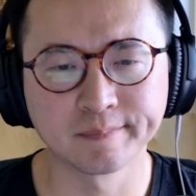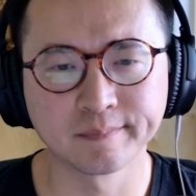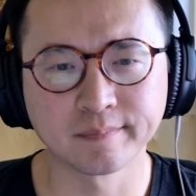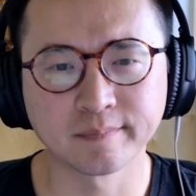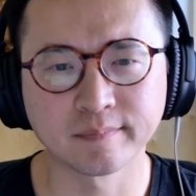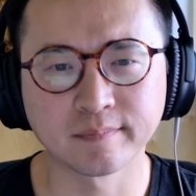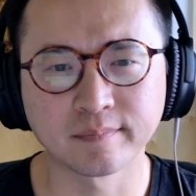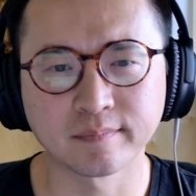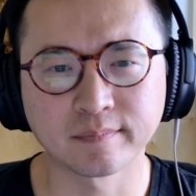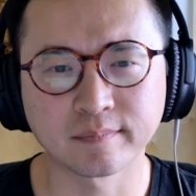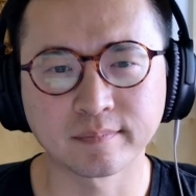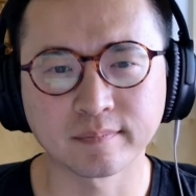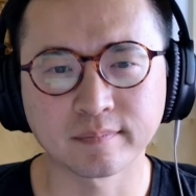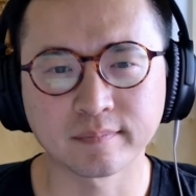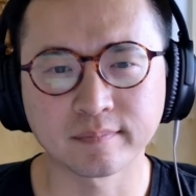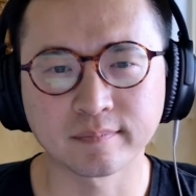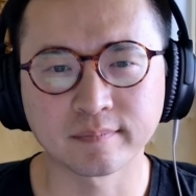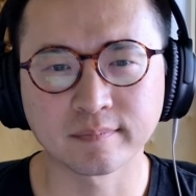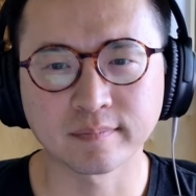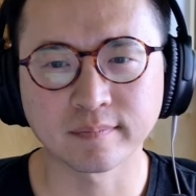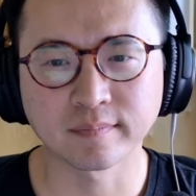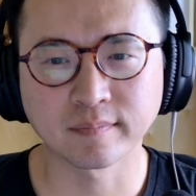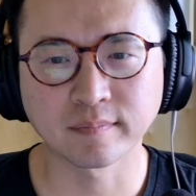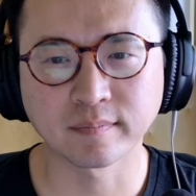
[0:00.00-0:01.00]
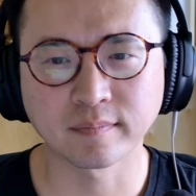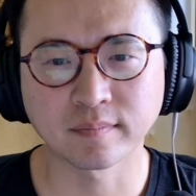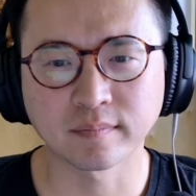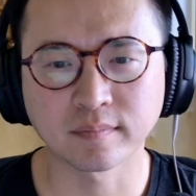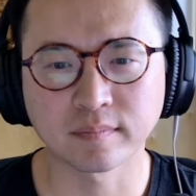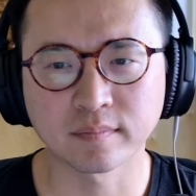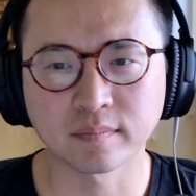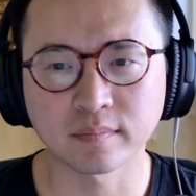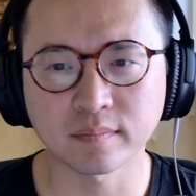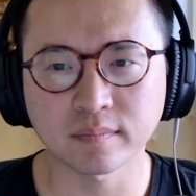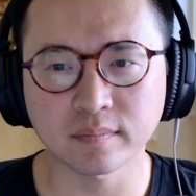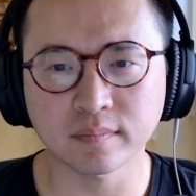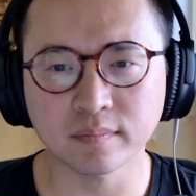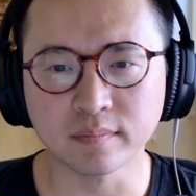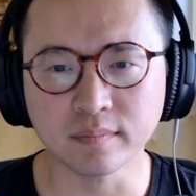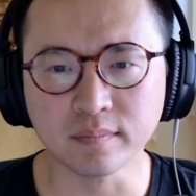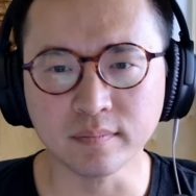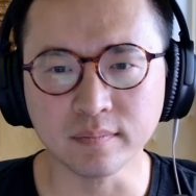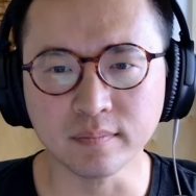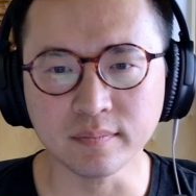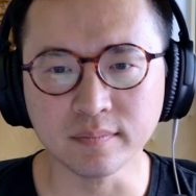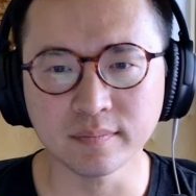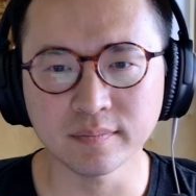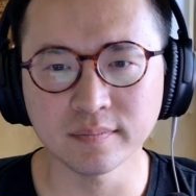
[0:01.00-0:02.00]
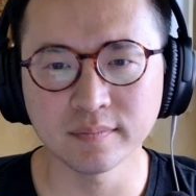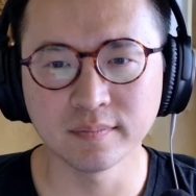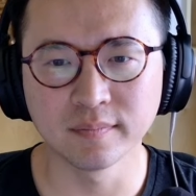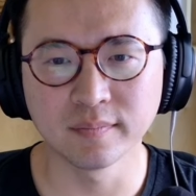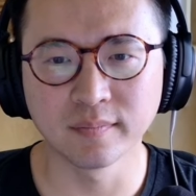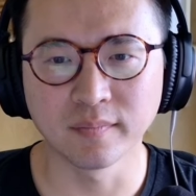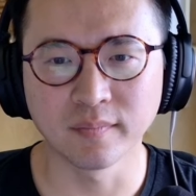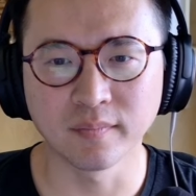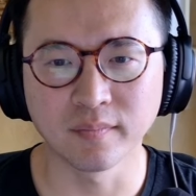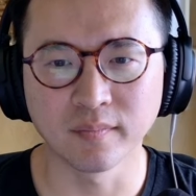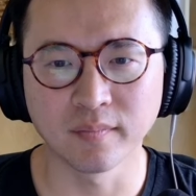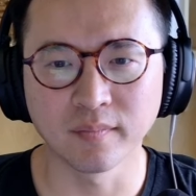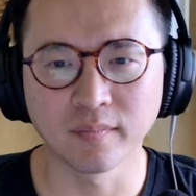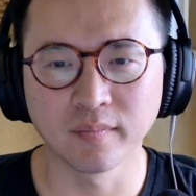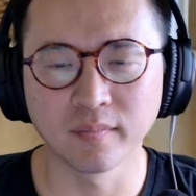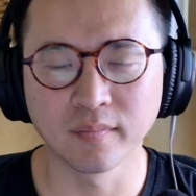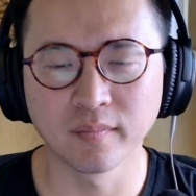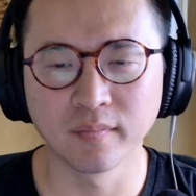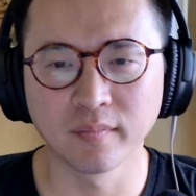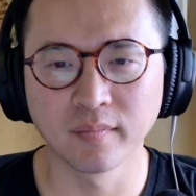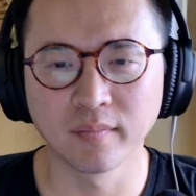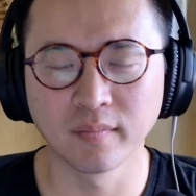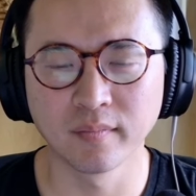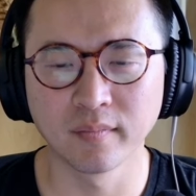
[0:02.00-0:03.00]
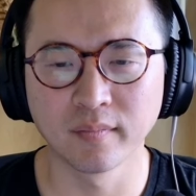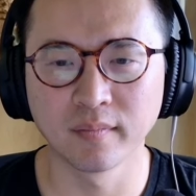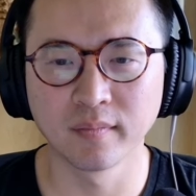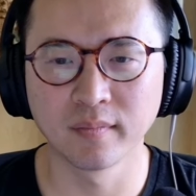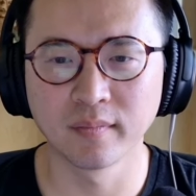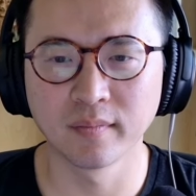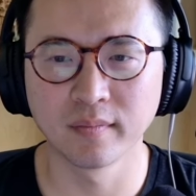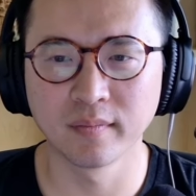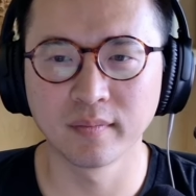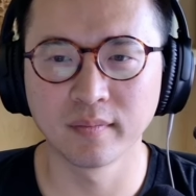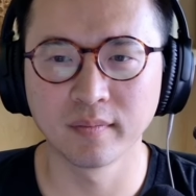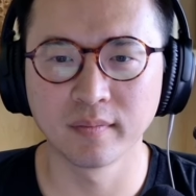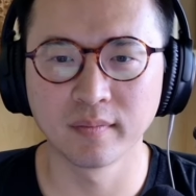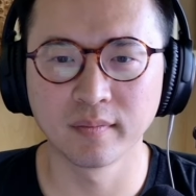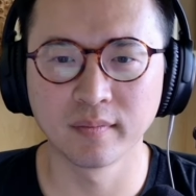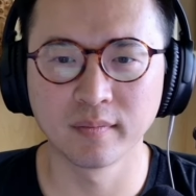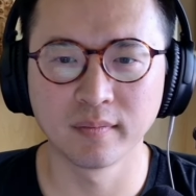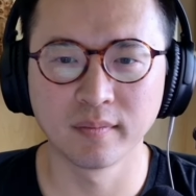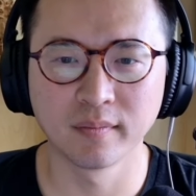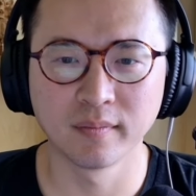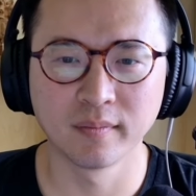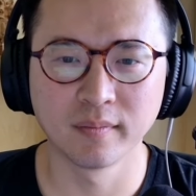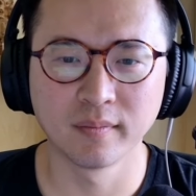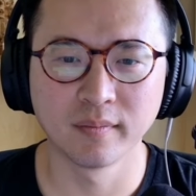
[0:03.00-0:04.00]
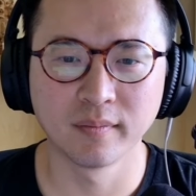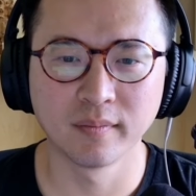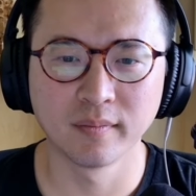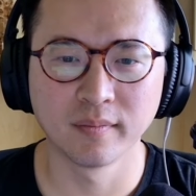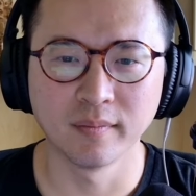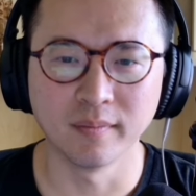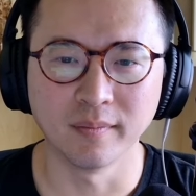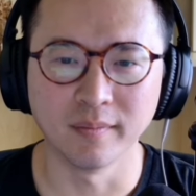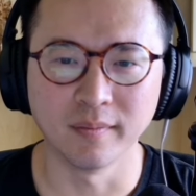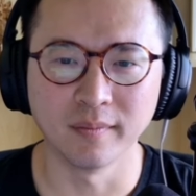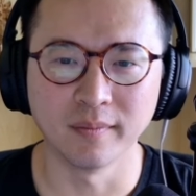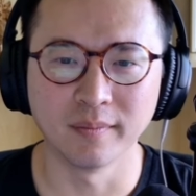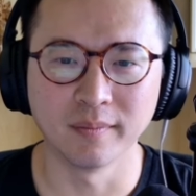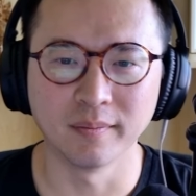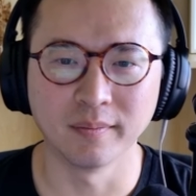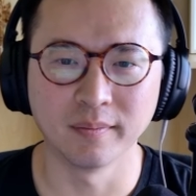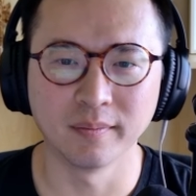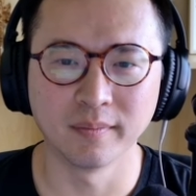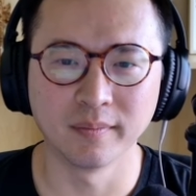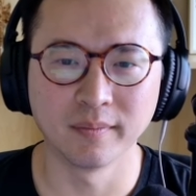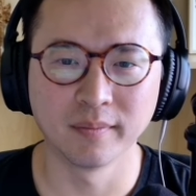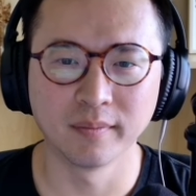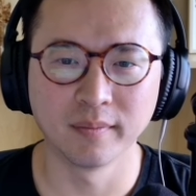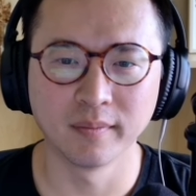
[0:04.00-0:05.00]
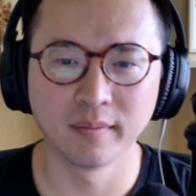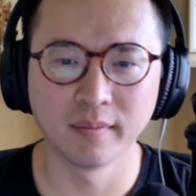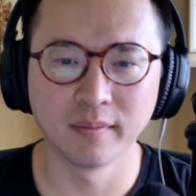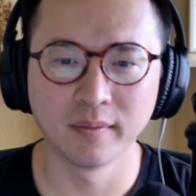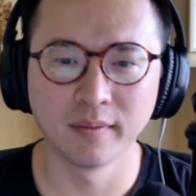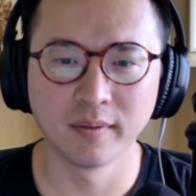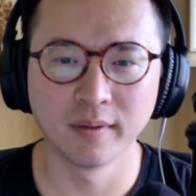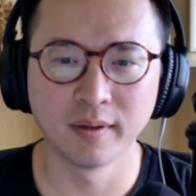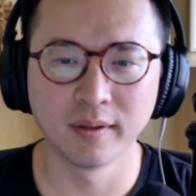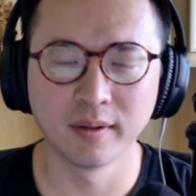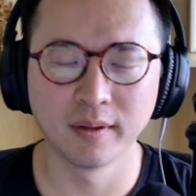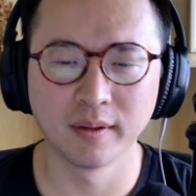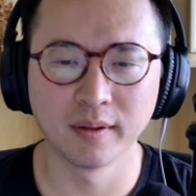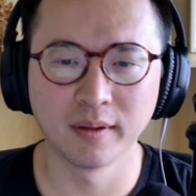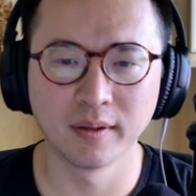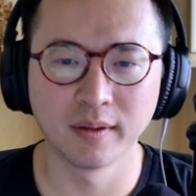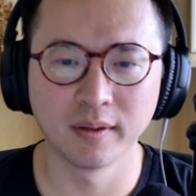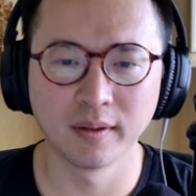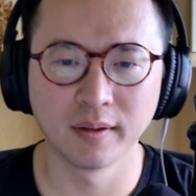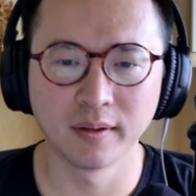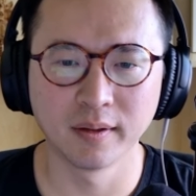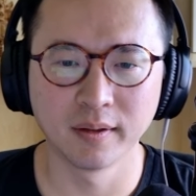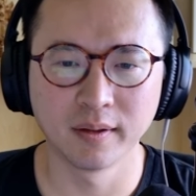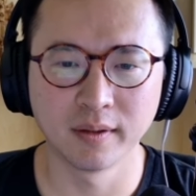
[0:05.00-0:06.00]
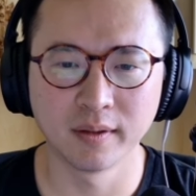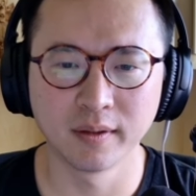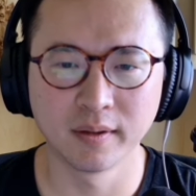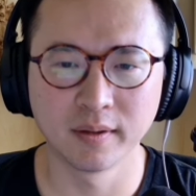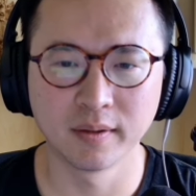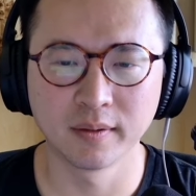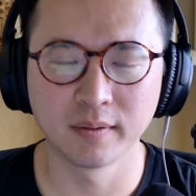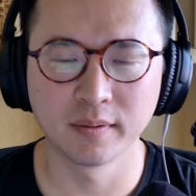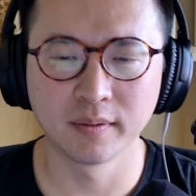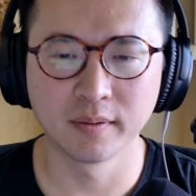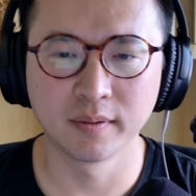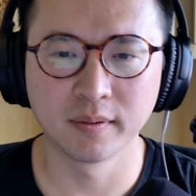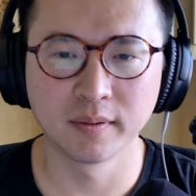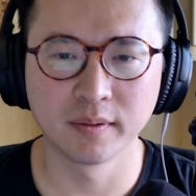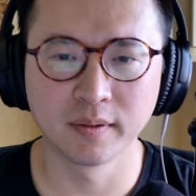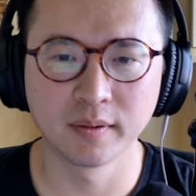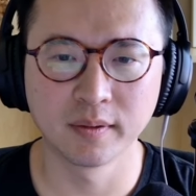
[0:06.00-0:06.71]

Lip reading: (silent)